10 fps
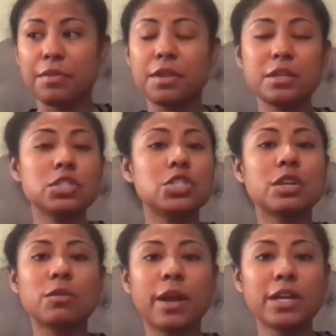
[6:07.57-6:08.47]
This
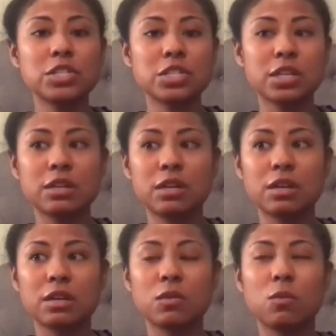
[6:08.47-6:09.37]
generation,
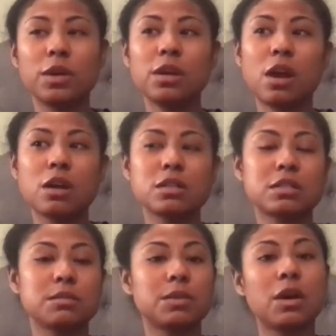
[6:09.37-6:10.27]
we are
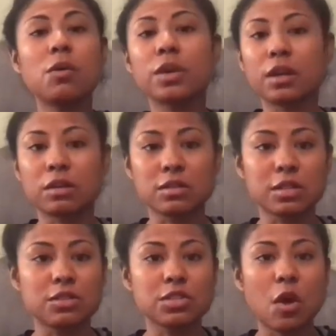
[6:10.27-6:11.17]
some go-getters.
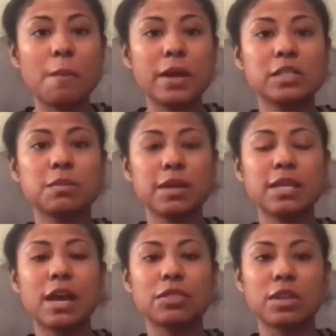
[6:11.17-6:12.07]
There's so much
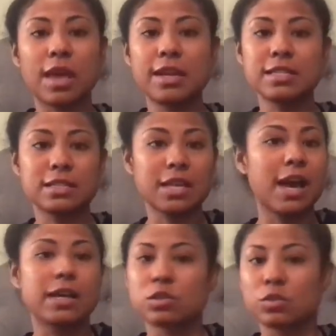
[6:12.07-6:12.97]
money out there that isn't
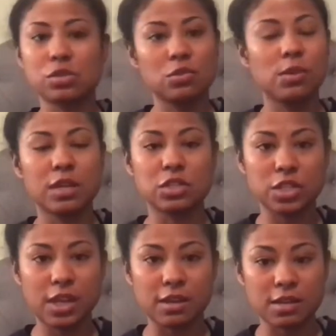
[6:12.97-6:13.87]
tied to a two-week
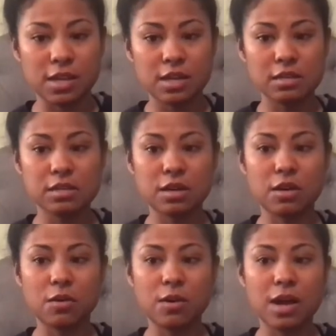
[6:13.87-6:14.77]
check.
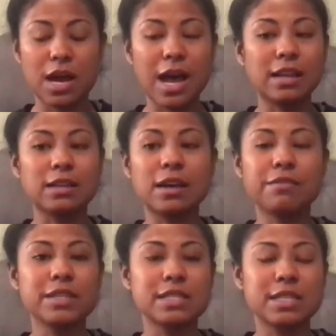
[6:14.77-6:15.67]
So I
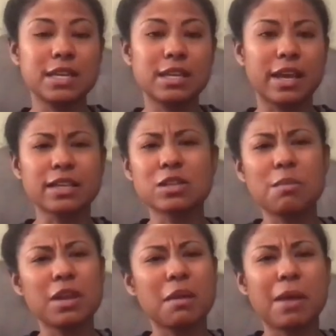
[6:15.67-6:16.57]
love to see like so
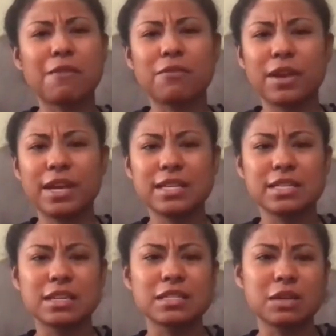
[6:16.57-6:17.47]
many of my friends
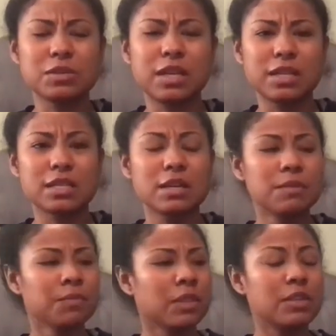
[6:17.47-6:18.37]
and associates
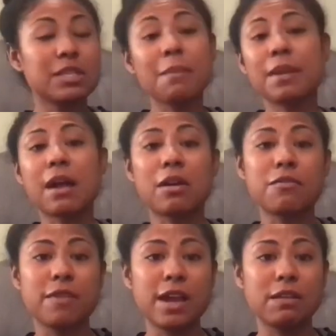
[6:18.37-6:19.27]
they're stepping out on
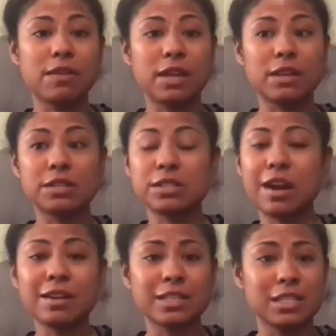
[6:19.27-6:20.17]
faith and they're
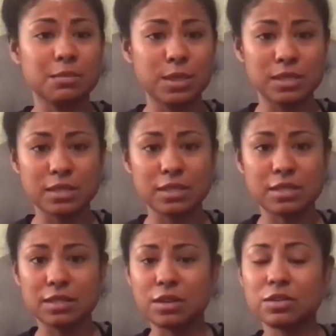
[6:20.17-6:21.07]
starting these
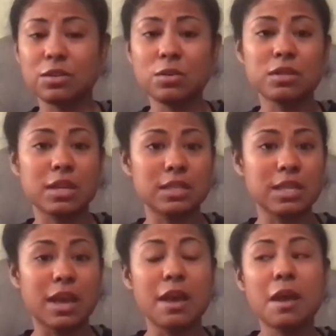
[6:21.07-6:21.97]
businesses and they're doing things
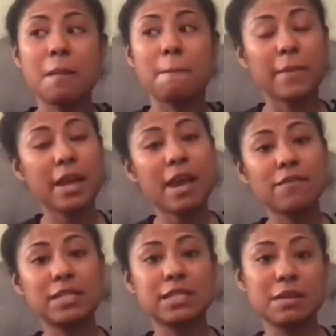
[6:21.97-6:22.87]
that may have
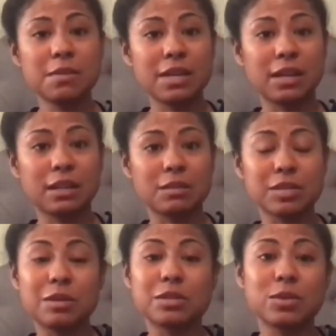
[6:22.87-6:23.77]
intimidated them.
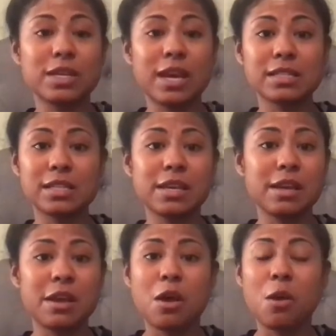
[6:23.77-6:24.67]
So in
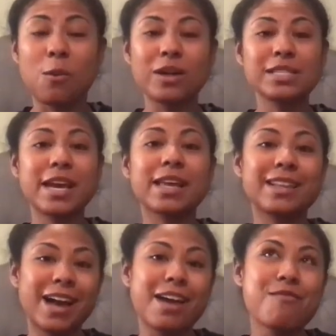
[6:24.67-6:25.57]
2018, we're
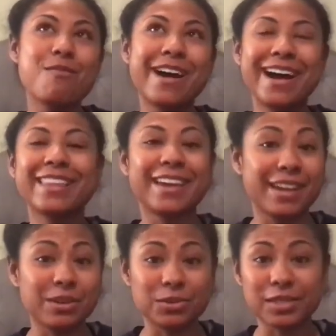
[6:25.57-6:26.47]
taking life by the
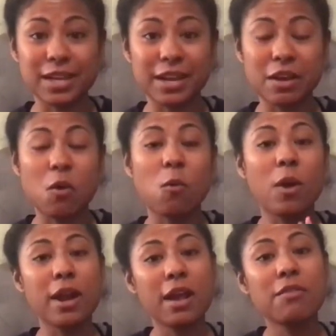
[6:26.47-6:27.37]
handles. Like
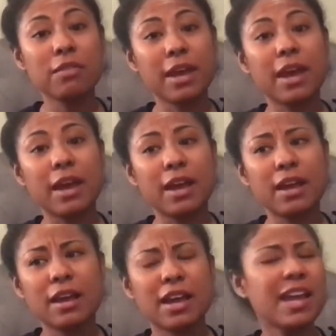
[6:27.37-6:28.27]
whatever that
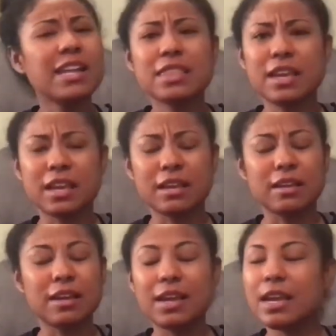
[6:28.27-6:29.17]

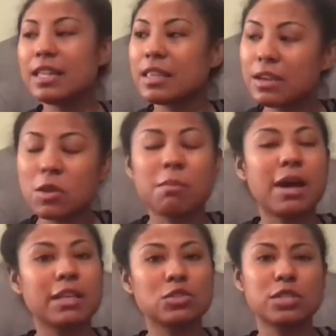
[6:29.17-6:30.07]
anything, anything in your
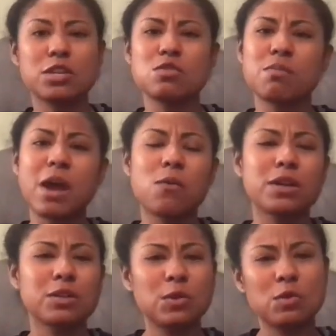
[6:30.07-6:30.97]
mind that you say you might
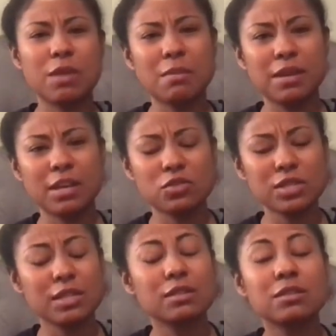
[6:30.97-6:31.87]
want to do, you may be
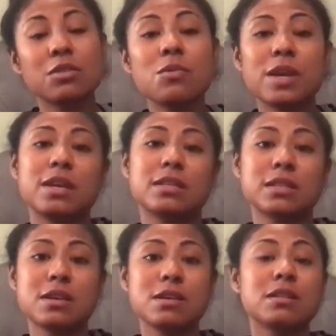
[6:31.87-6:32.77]
interested, do it
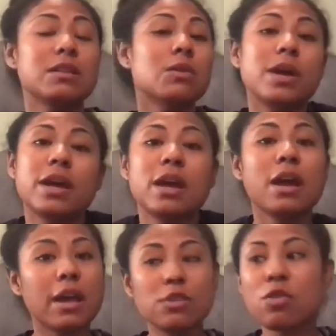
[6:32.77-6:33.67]
do it.
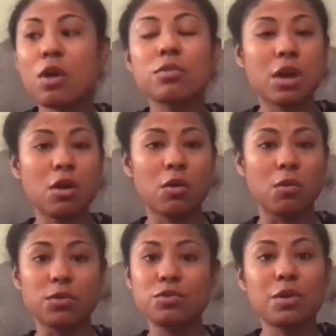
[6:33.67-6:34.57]
You don't
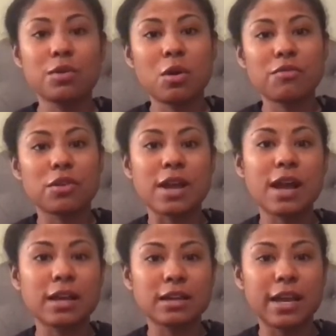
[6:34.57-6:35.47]
know. You don't know if you're
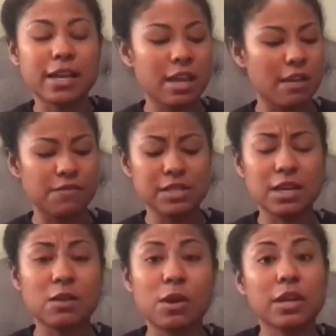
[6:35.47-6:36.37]
not going to like it, if it's
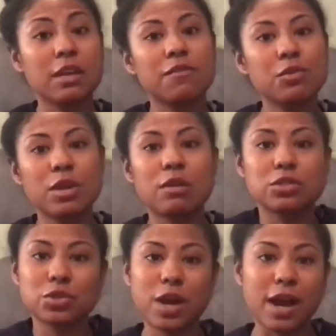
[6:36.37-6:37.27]
going to work, if you
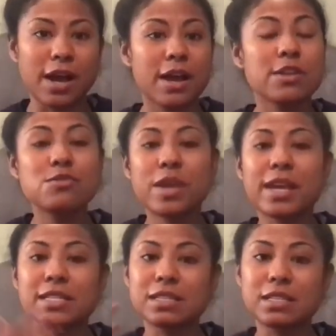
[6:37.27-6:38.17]
don't try. You
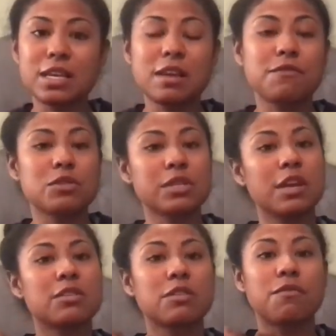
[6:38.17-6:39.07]
can't succeed if you're
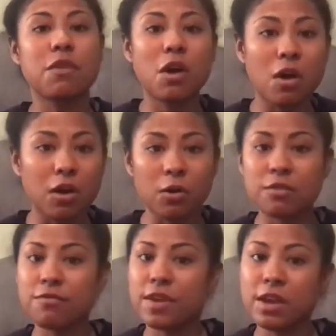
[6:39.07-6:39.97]
scared to fall
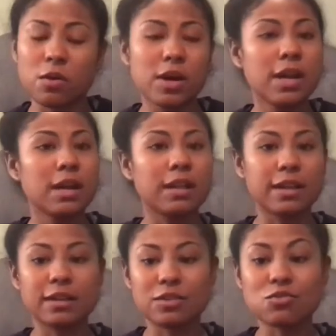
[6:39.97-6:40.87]
or fail.
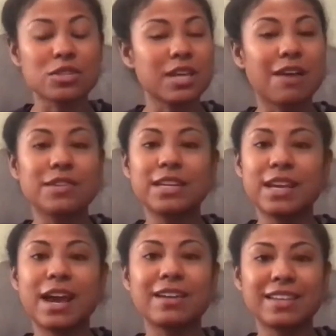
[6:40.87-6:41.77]
Like, you just have to
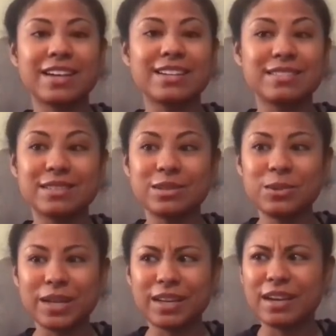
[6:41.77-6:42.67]
get out there and
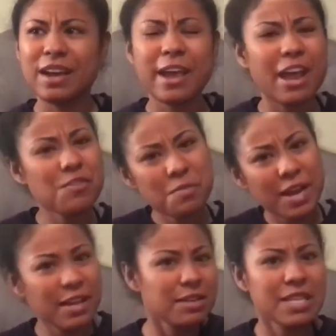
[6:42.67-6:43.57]
do it.
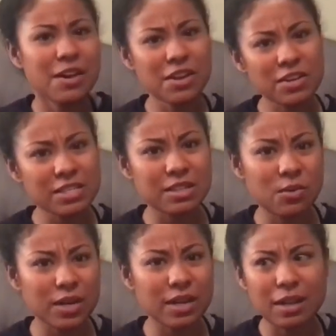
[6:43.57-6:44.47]
Everybody else out here is
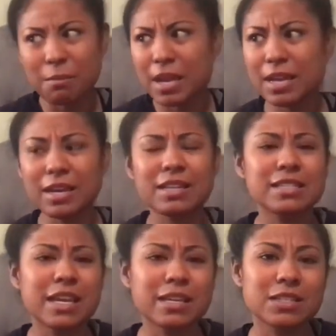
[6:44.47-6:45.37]
doing it and making it and
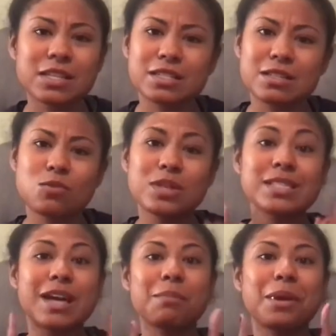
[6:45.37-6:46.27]
taking chances. What's
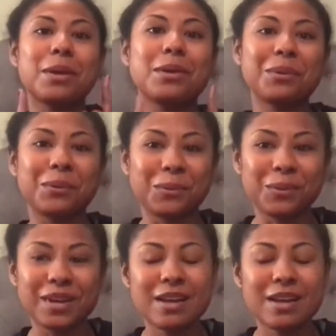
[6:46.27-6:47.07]
stopping you?